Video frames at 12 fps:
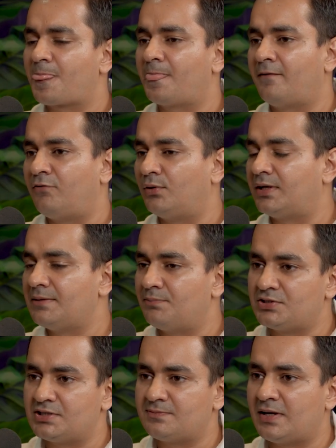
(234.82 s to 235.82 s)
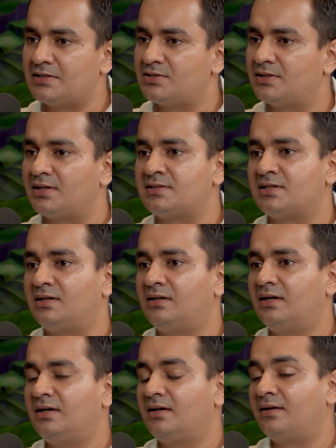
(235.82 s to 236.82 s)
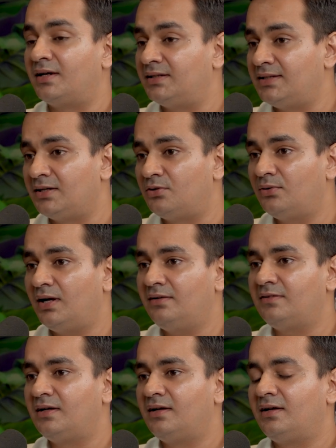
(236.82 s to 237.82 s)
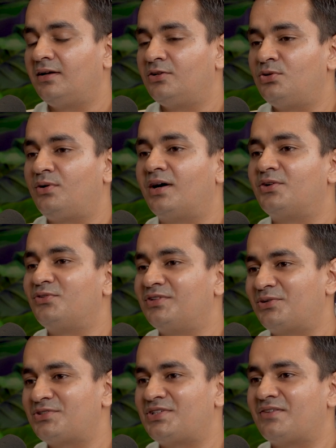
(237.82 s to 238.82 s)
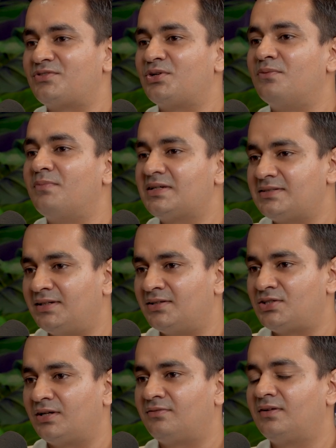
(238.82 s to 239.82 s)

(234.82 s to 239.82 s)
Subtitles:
A full-time purchase manager is a great thing to have. You can't do without a chef, so you must need a chef.